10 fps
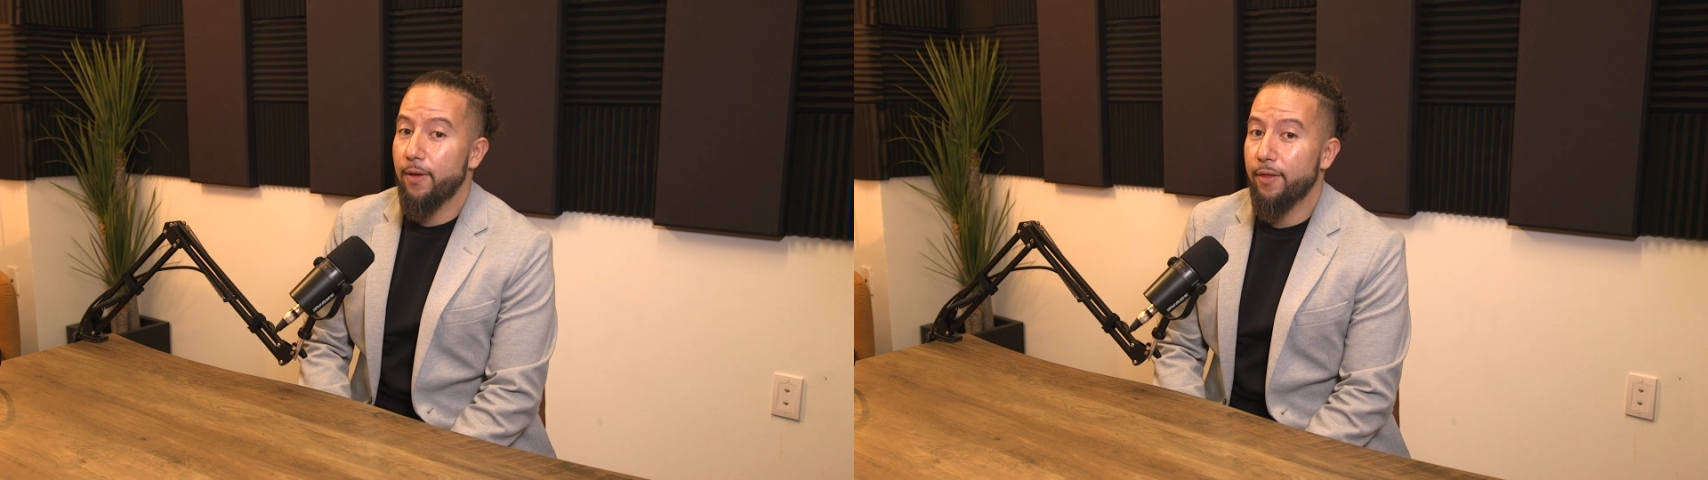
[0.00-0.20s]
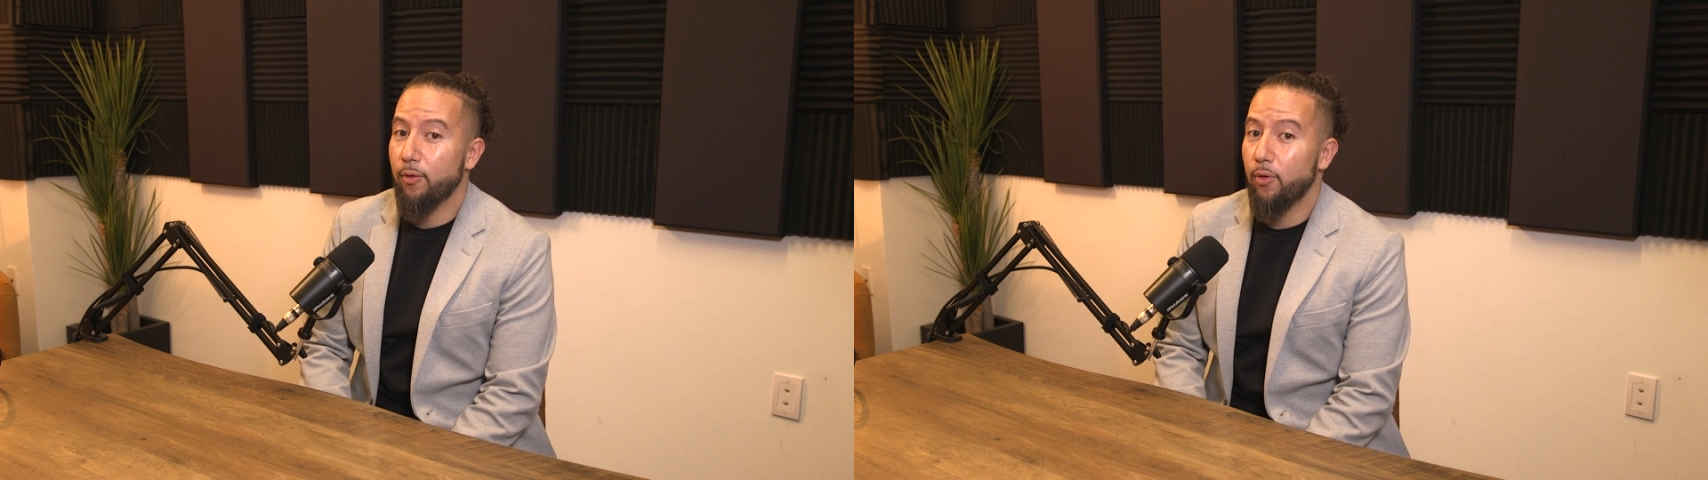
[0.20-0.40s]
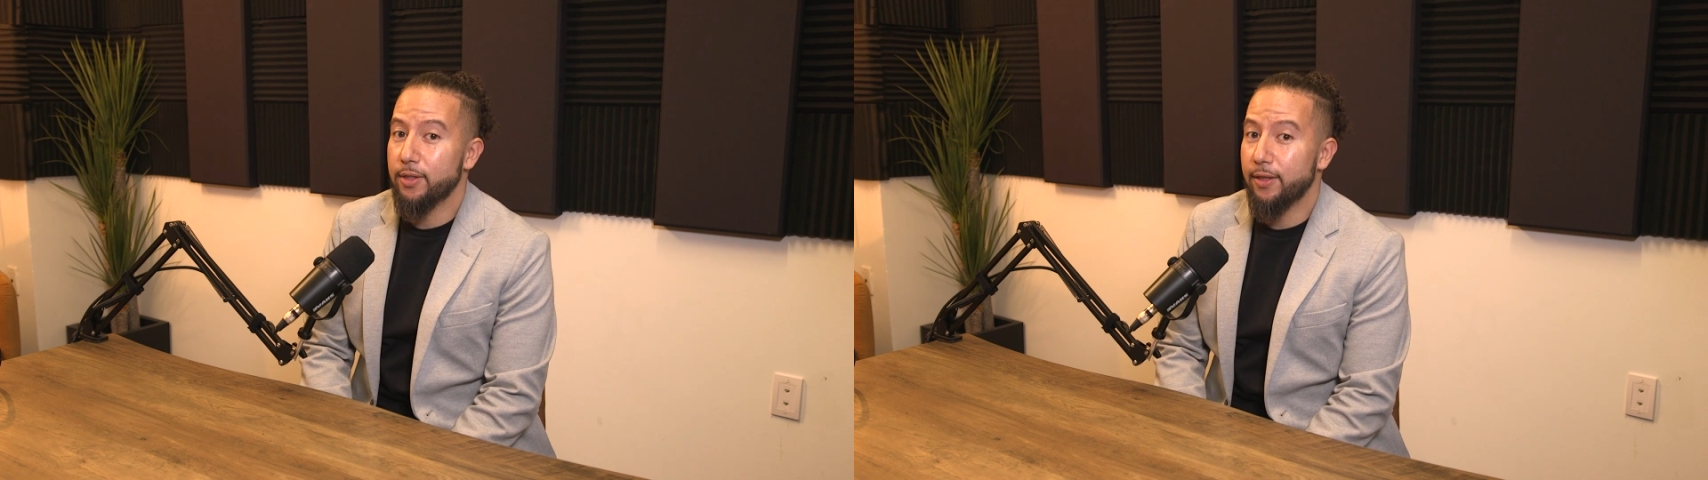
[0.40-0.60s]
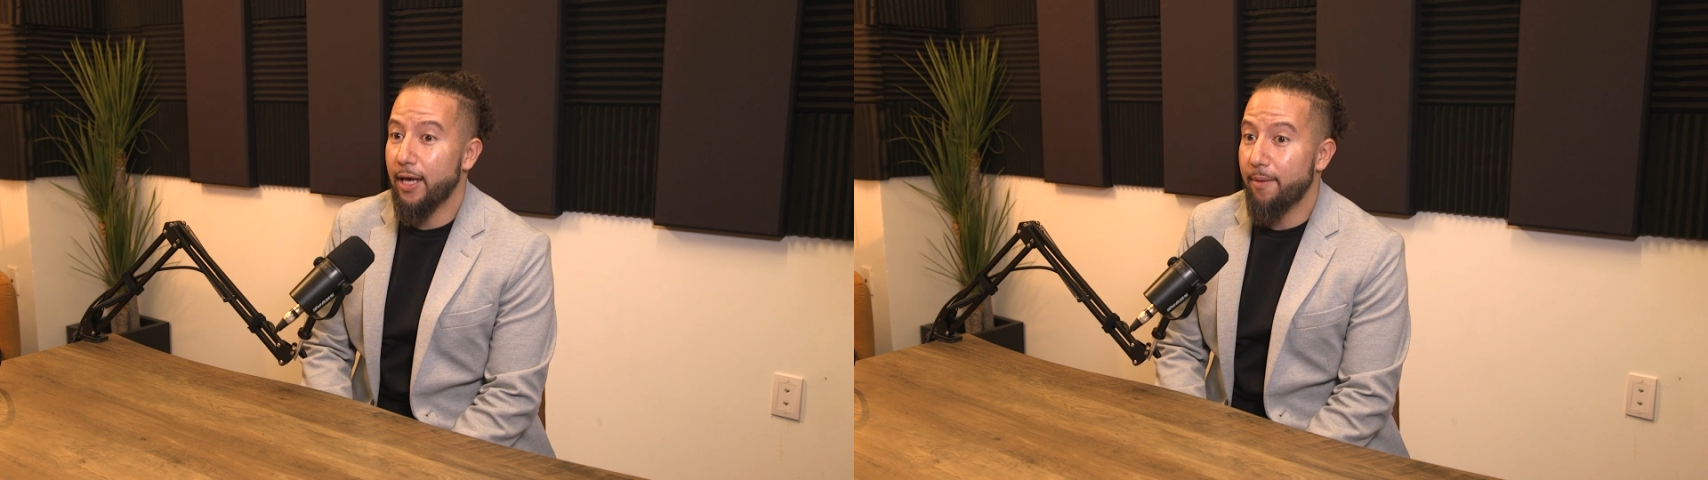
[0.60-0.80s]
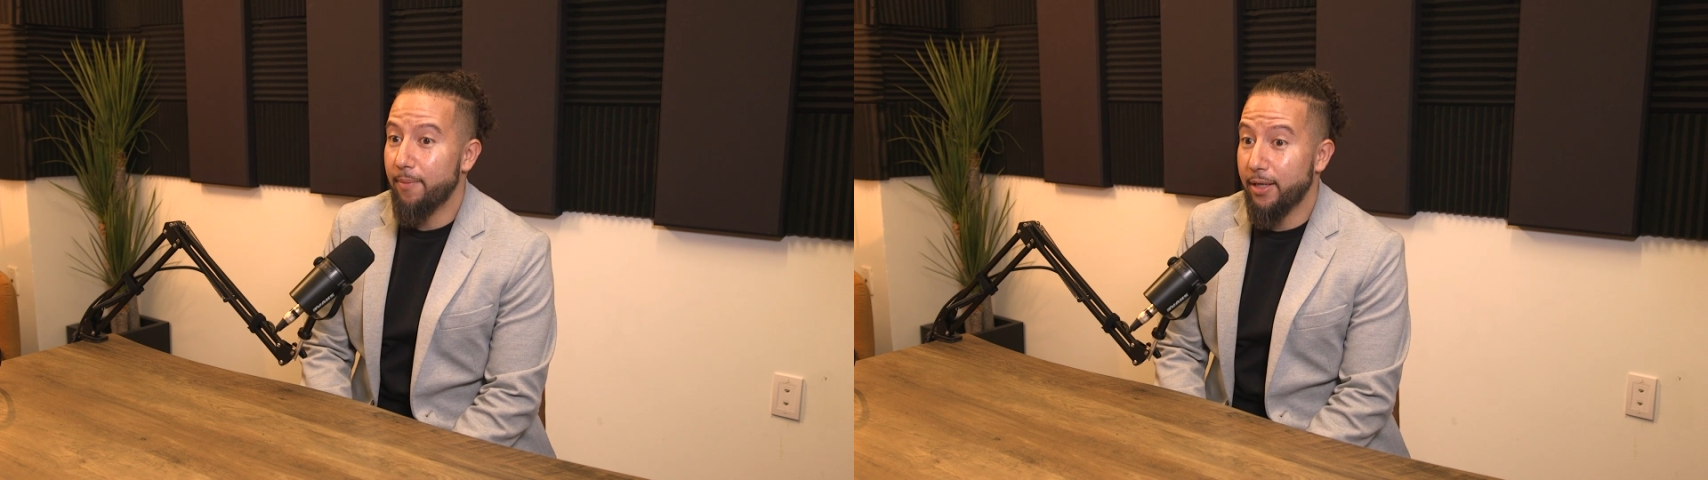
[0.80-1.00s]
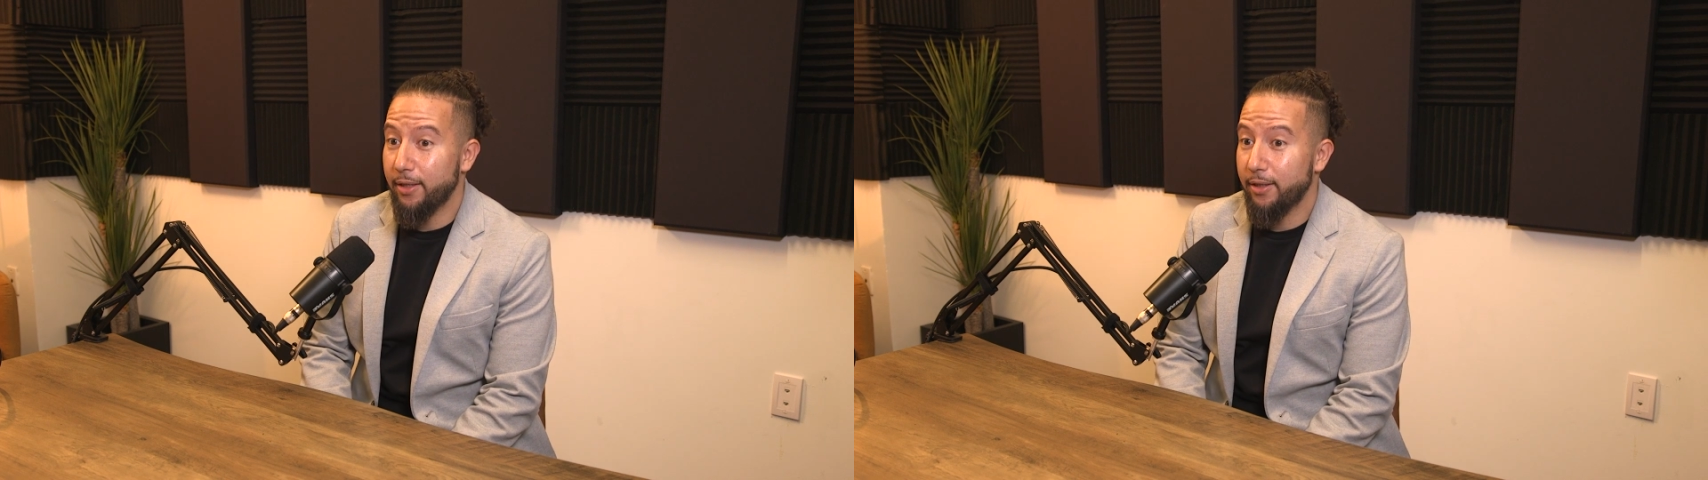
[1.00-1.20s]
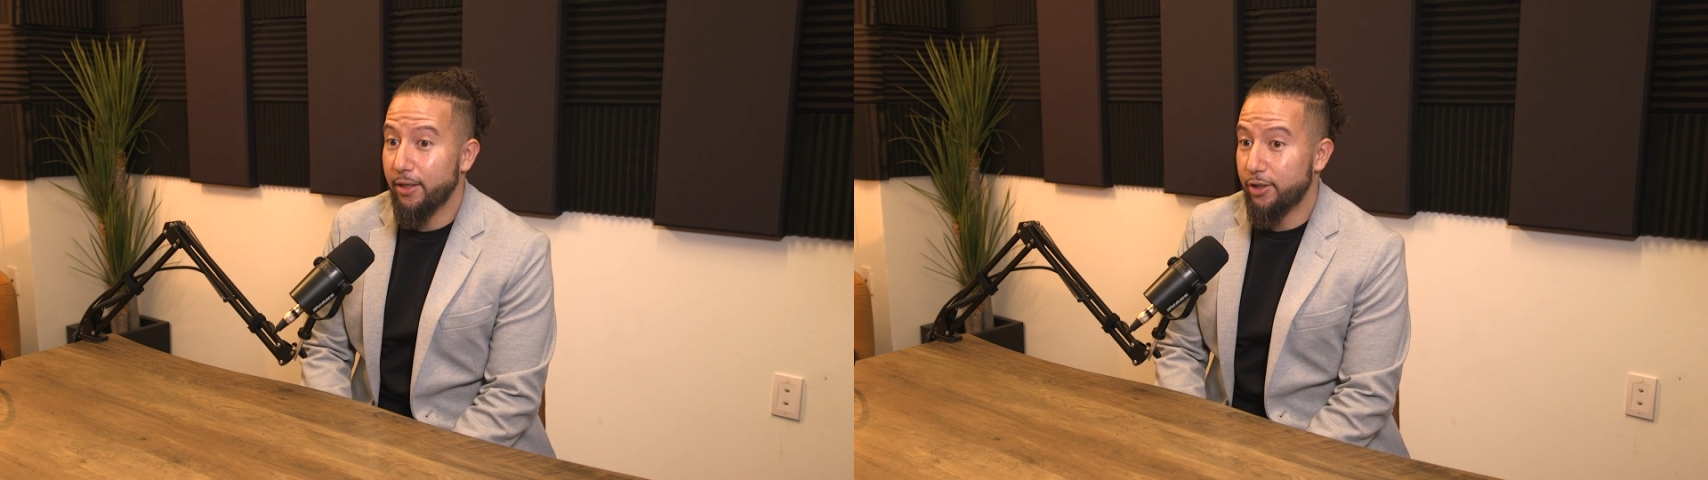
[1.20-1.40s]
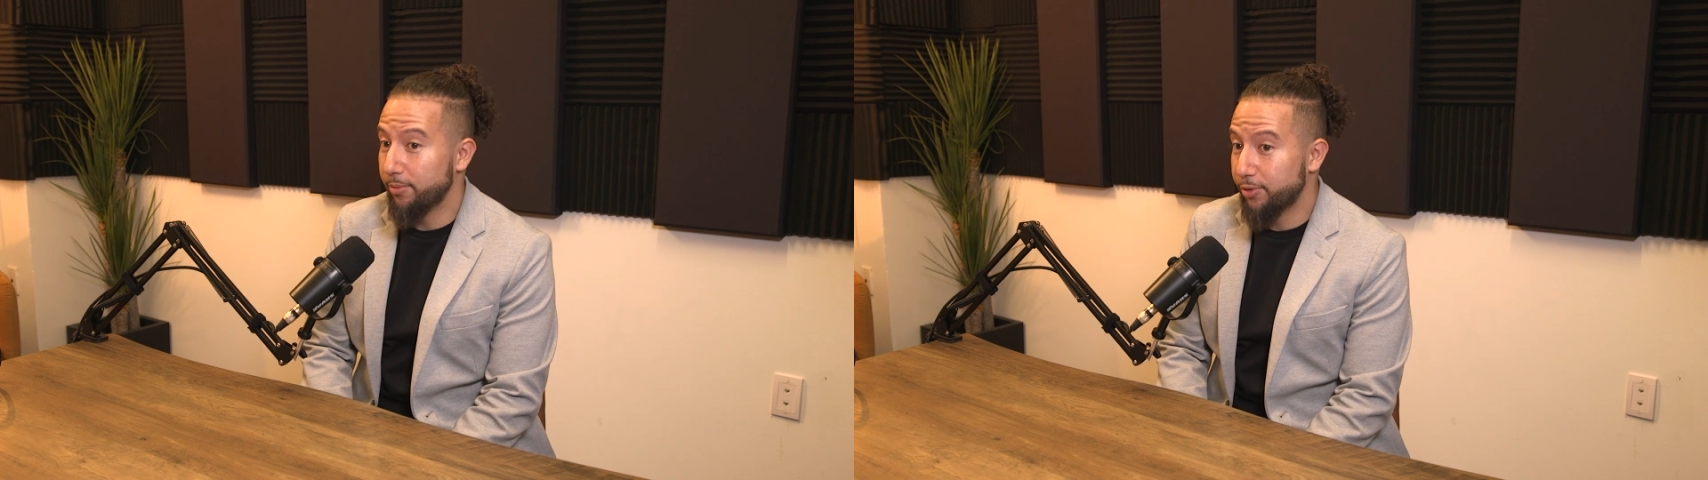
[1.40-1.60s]
there wasn't that many
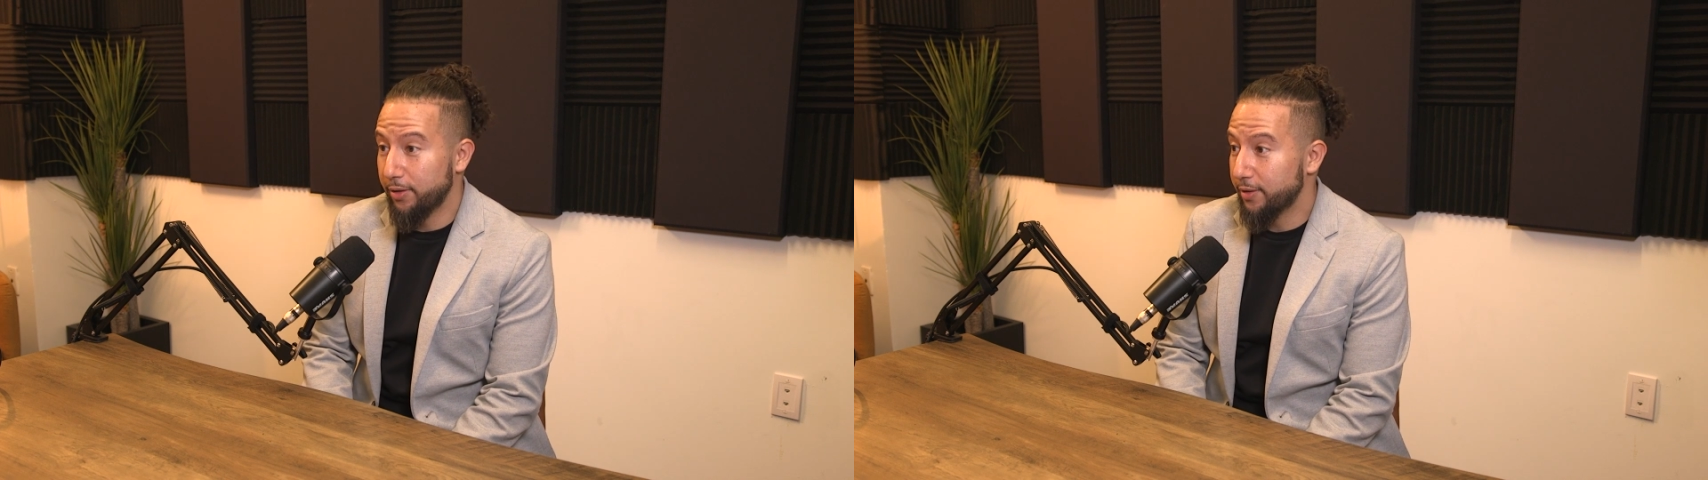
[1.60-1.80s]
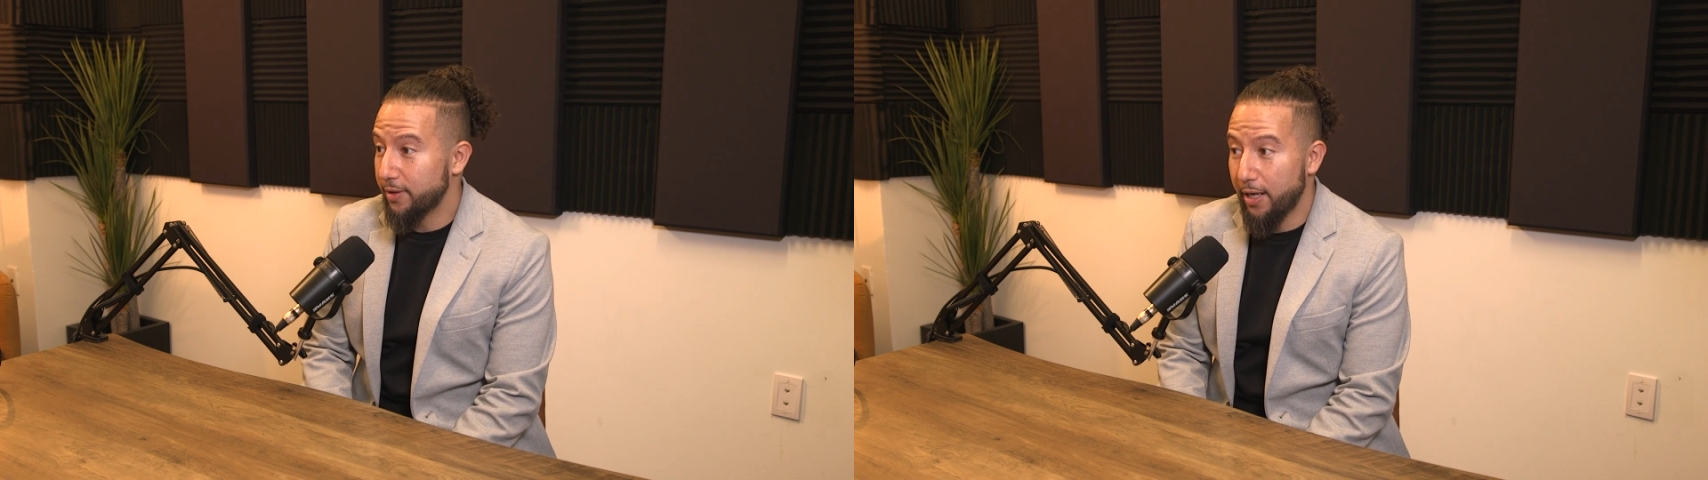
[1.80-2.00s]
Egyptians,